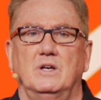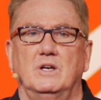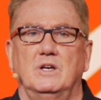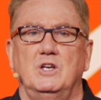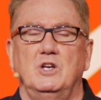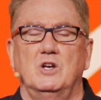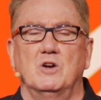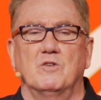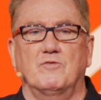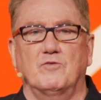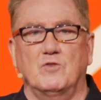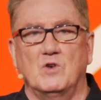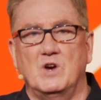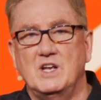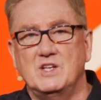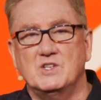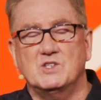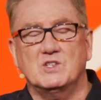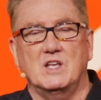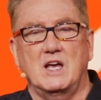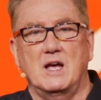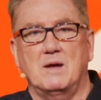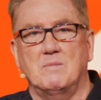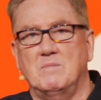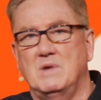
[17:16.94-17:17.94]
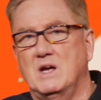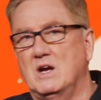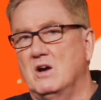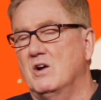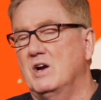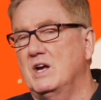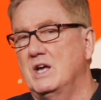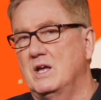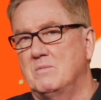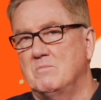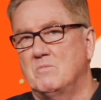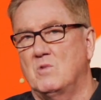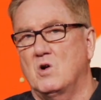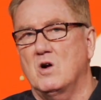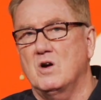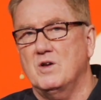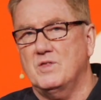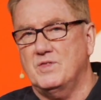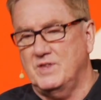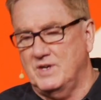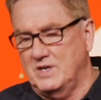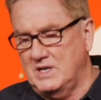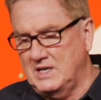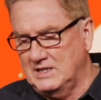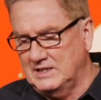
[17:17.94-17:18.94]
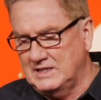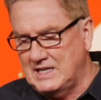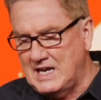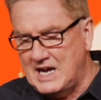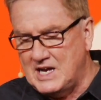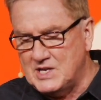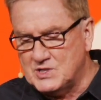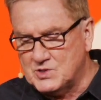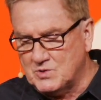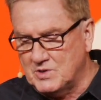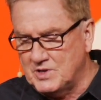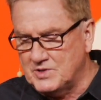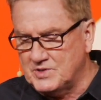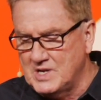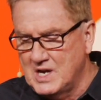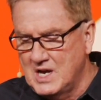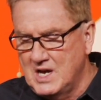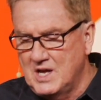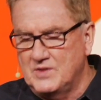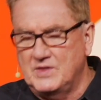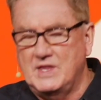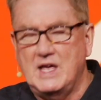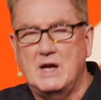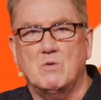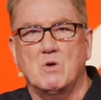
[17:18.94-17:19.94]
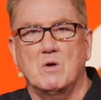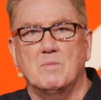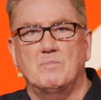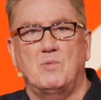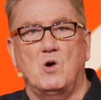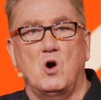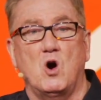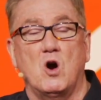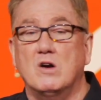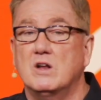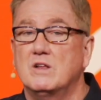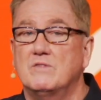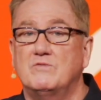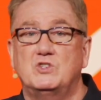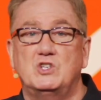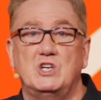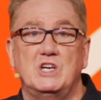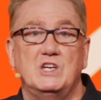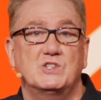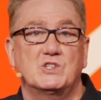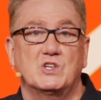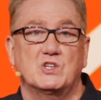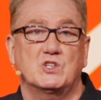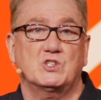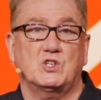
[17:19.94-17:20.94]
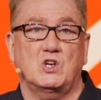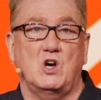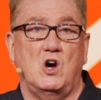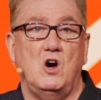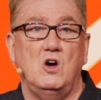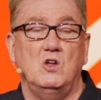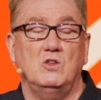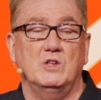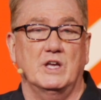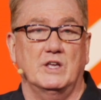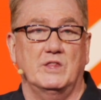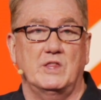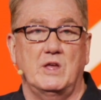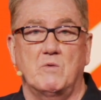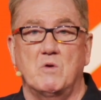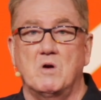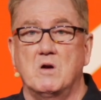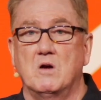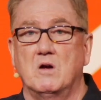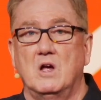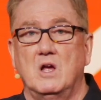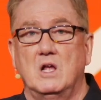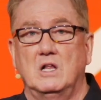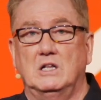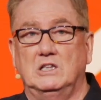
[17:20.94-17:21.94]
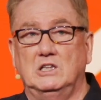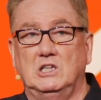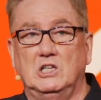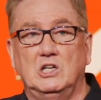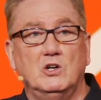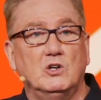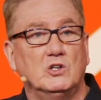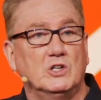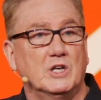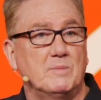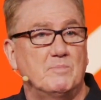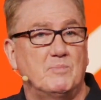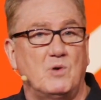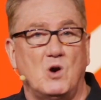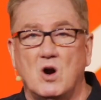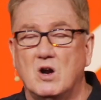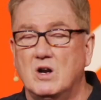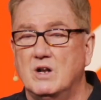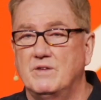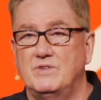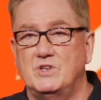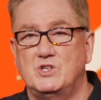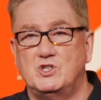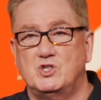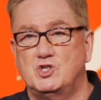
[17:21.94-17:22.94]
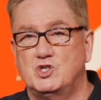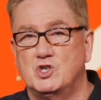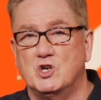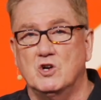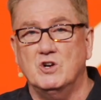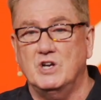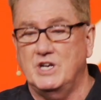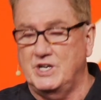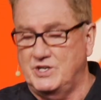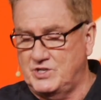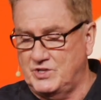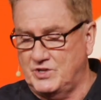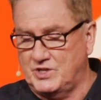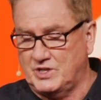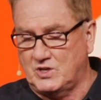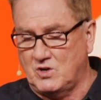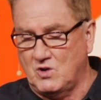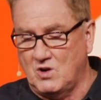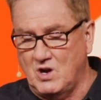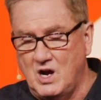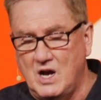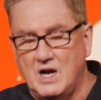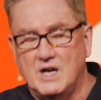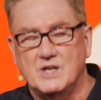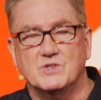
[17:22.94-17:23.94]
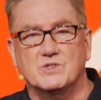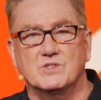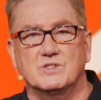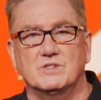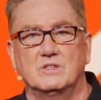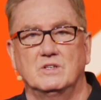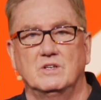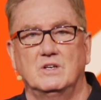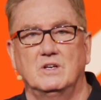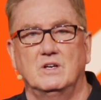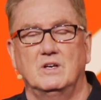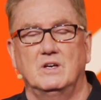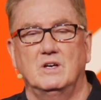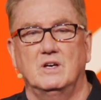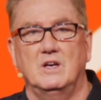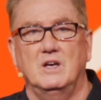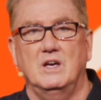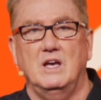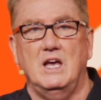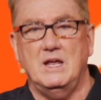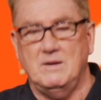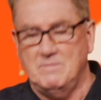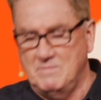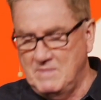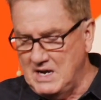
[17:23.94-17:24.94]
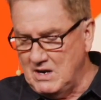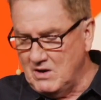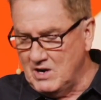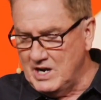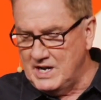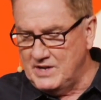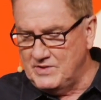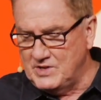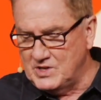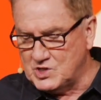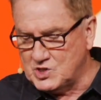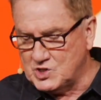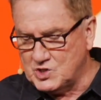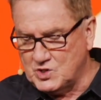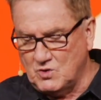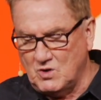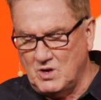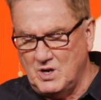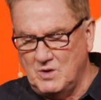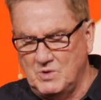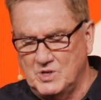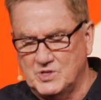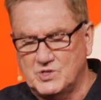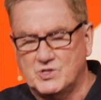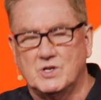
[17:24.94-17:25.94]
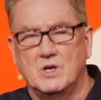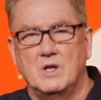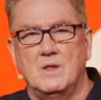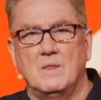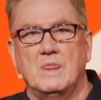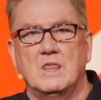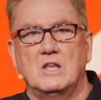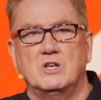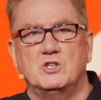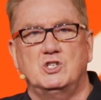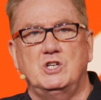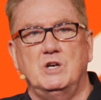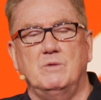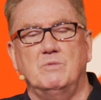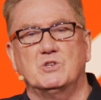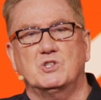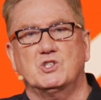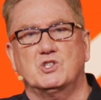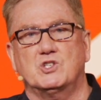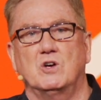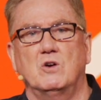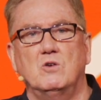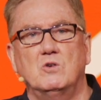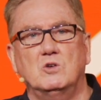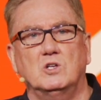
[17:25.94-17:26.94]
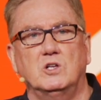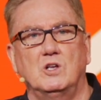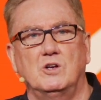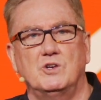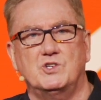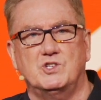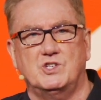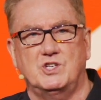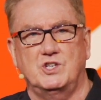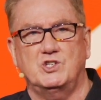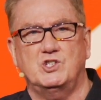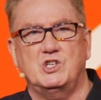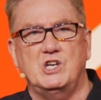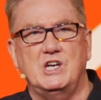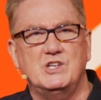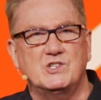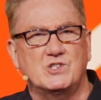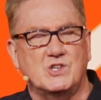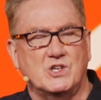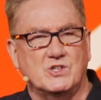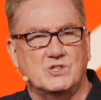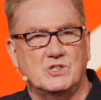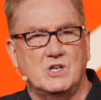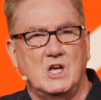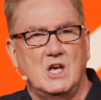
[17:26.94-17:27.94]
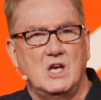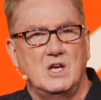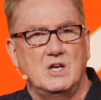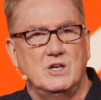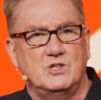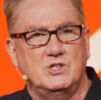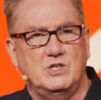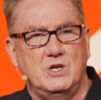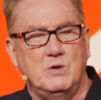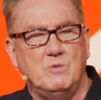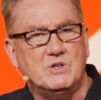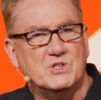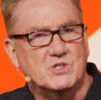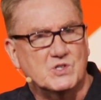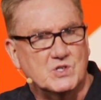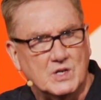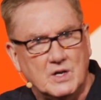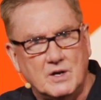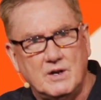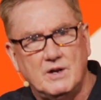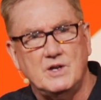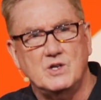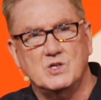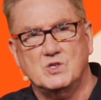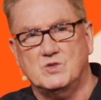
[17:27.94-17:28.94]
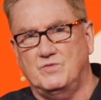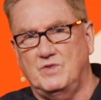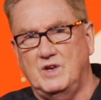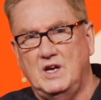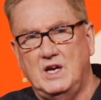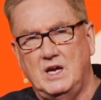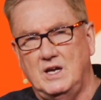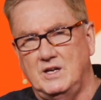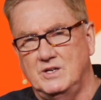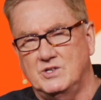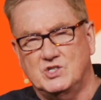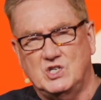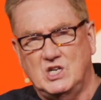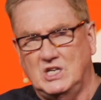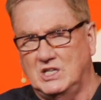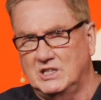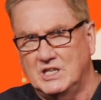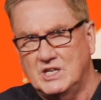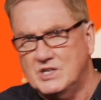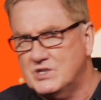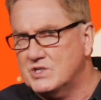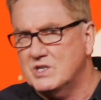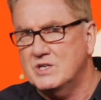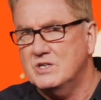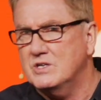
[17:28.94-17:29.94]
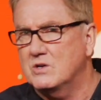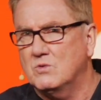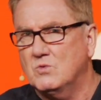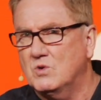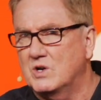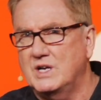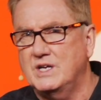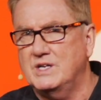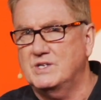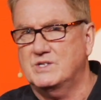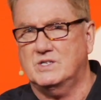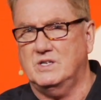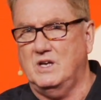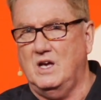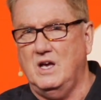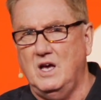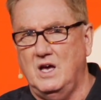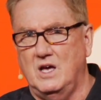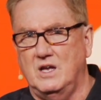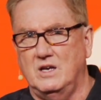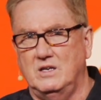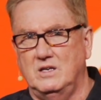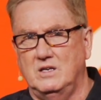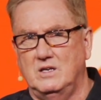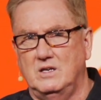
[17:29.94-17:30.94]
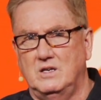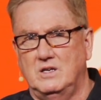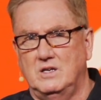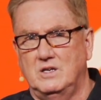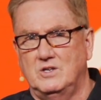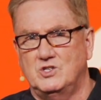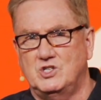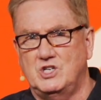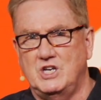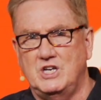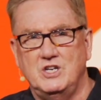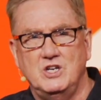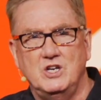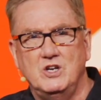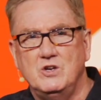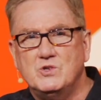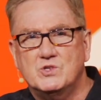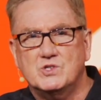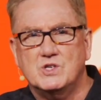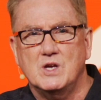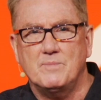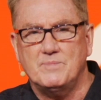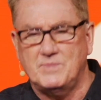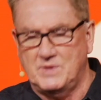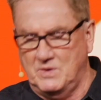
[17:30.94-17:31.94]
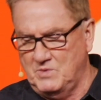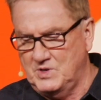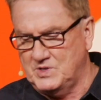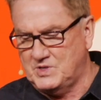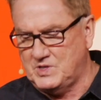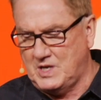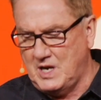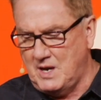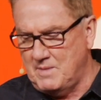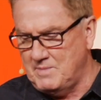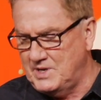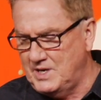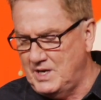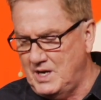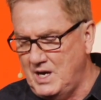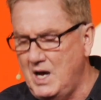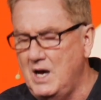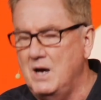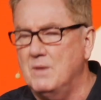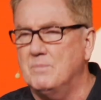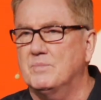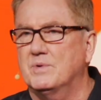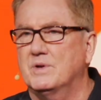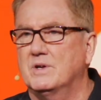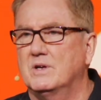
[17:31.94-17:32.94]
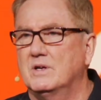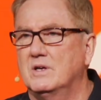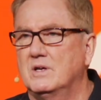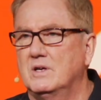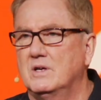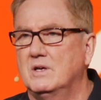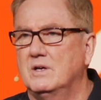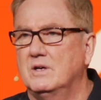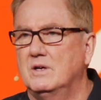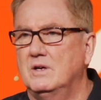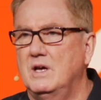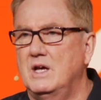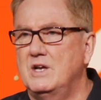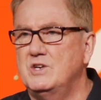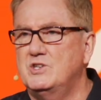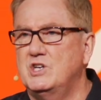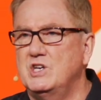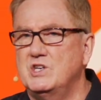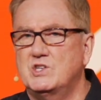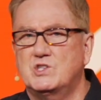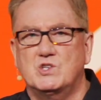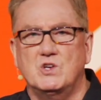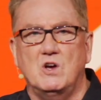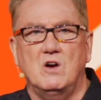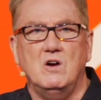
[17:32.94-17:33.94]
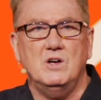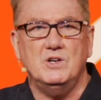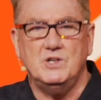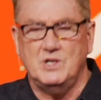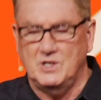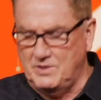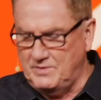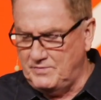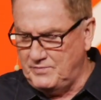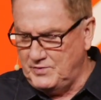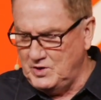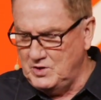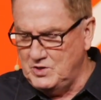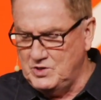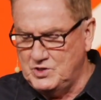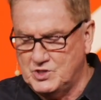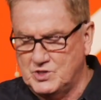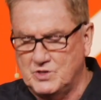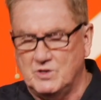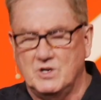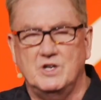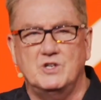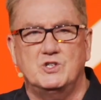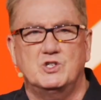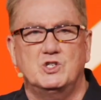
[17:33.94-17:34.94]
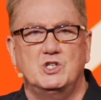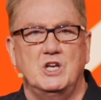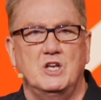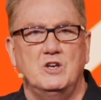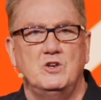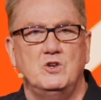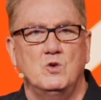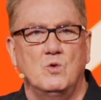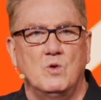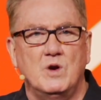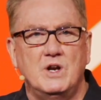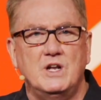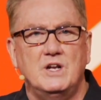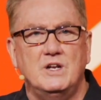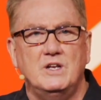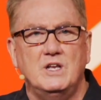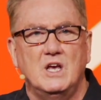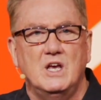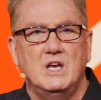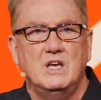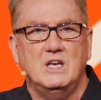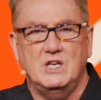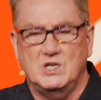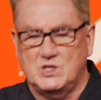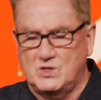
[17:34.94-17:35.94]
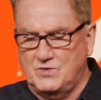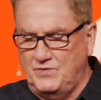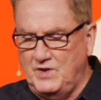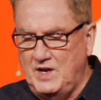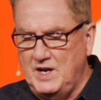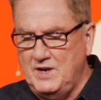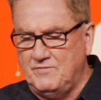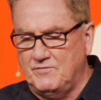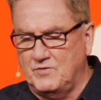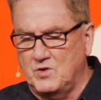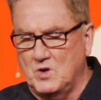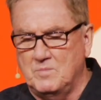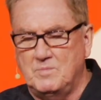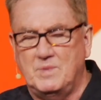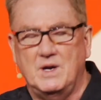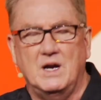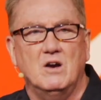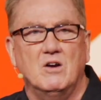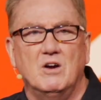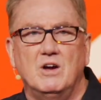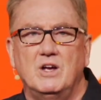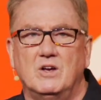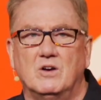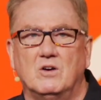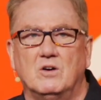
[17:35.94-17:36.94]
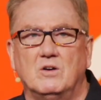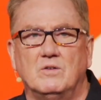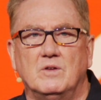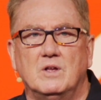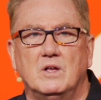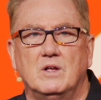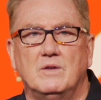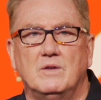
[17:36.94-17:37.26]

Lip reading: You know, friends like Mary and Martha and Lazarus, they were part of Jesus' calling. They were literally part of his journey to the cross. And Mary in this story was, she was so close to Jesus, she would sit at his feet and she listened to what he said. She knew something was coming up, and she saw into the future, and she anointed his feet for burial.